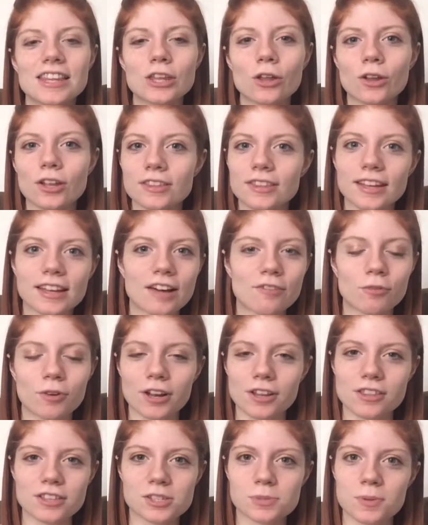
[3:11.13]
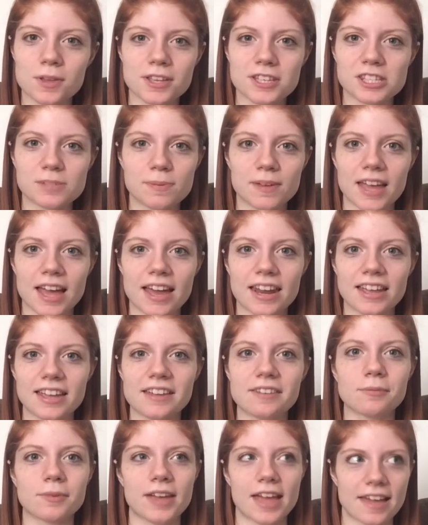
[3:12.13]
the only thing I've wanted this week is spaghetti,
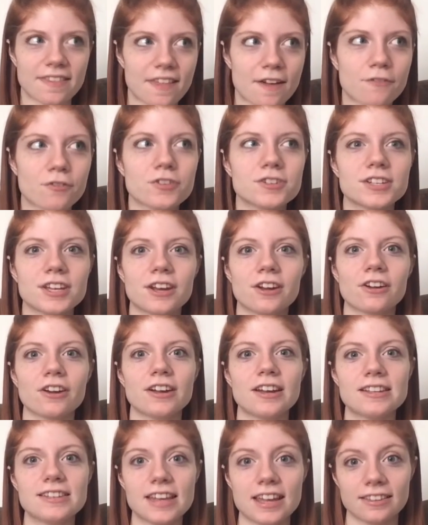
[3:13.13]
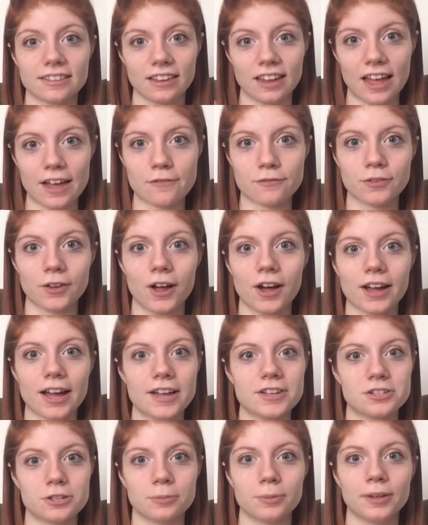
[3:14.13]
and we had that for dinner and a day in the life vlog, I
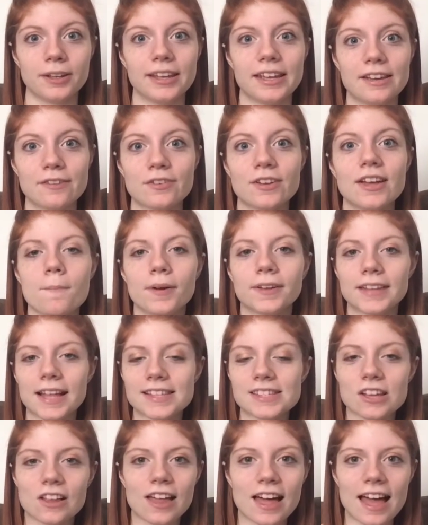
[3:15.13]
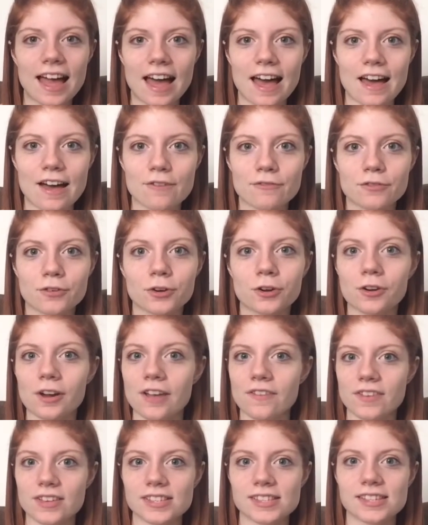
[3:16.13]
do believe. But that's all I have for
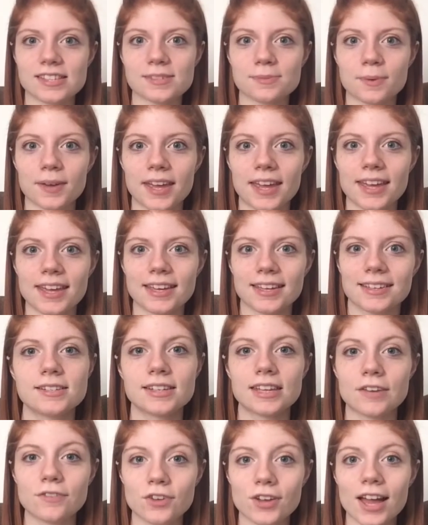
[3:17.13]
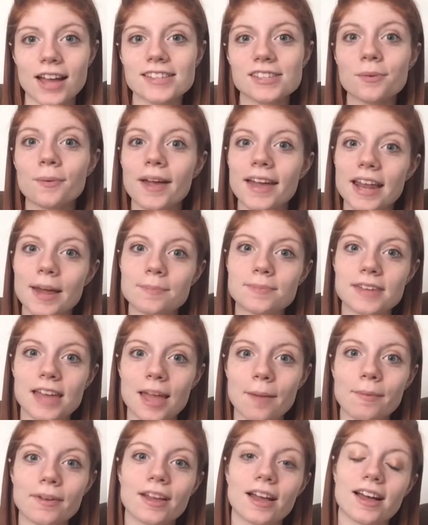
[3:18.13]
cravings this week. To give you guys a weight
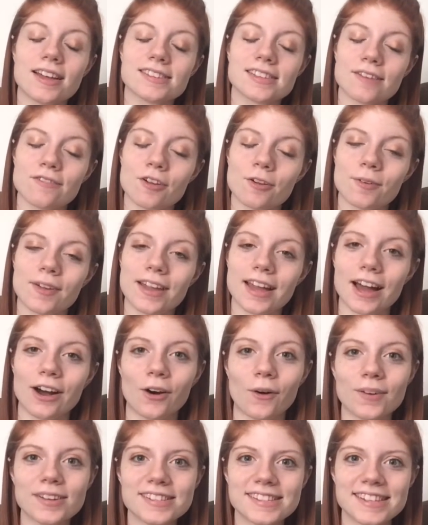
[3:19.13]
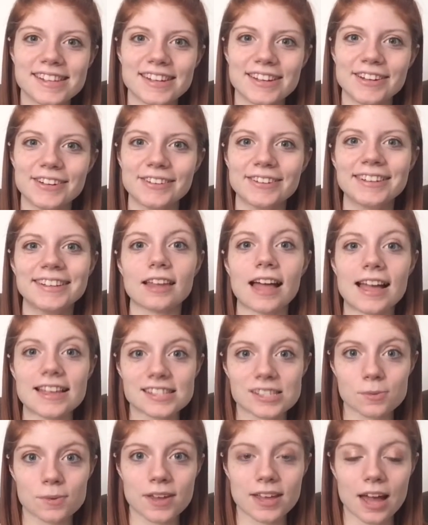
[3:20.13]
update, because every week I always do.
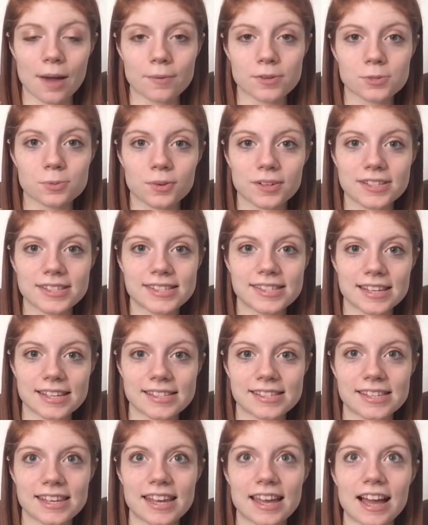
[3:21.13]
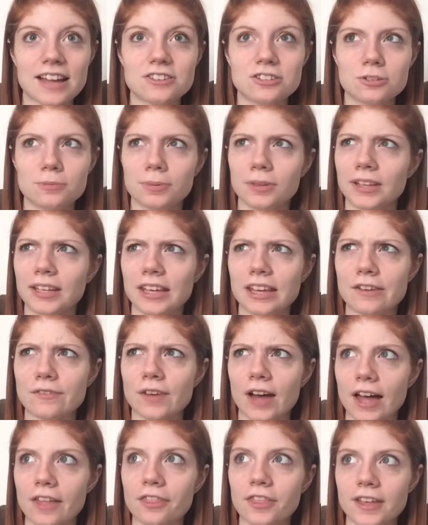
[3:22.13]
Last week I was 160, I do believe.
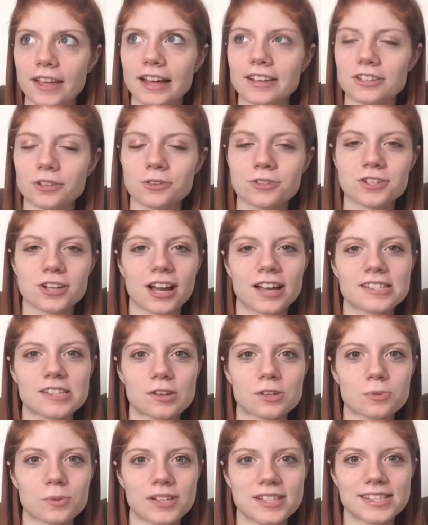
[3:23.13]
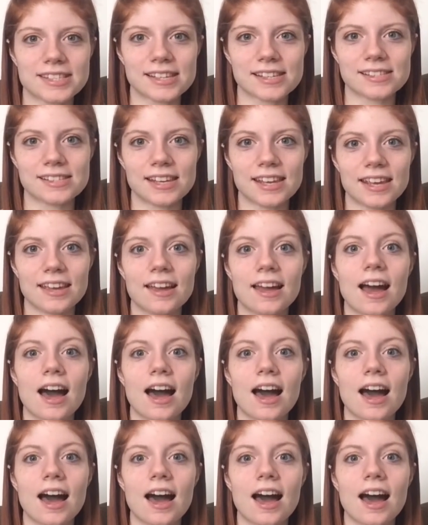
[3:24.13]
I think I told you guys I was 160.